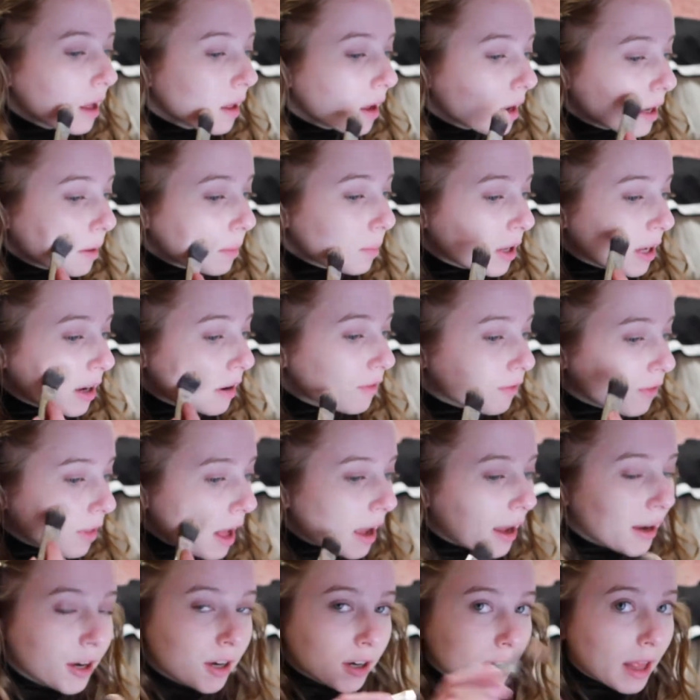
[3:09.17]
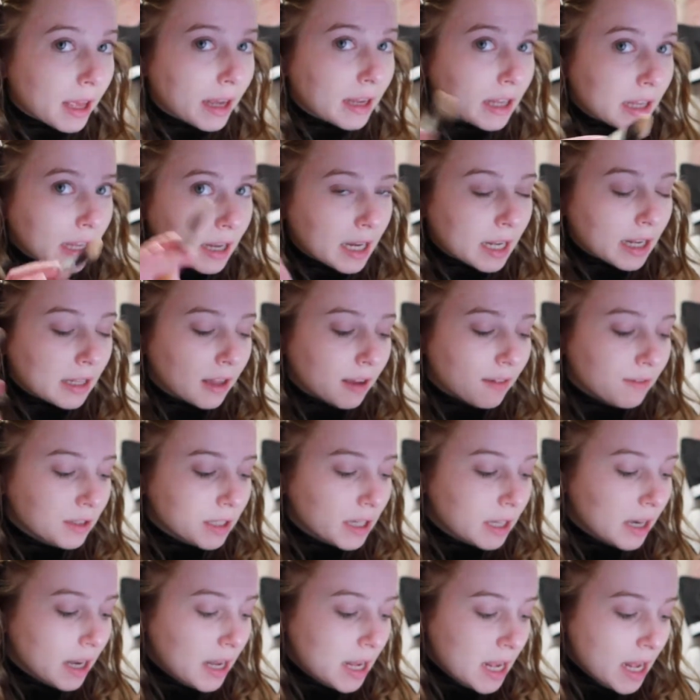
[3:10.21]
like being a flyer, like getting
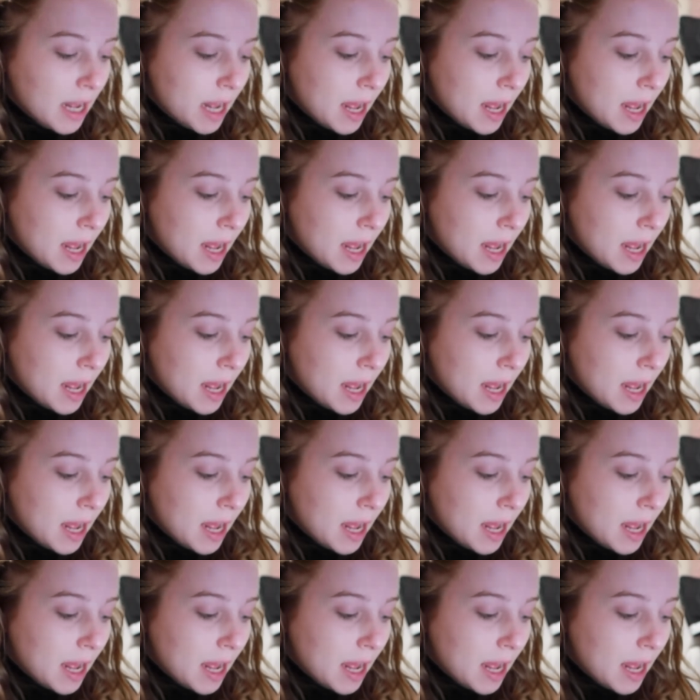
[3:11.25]
lifted,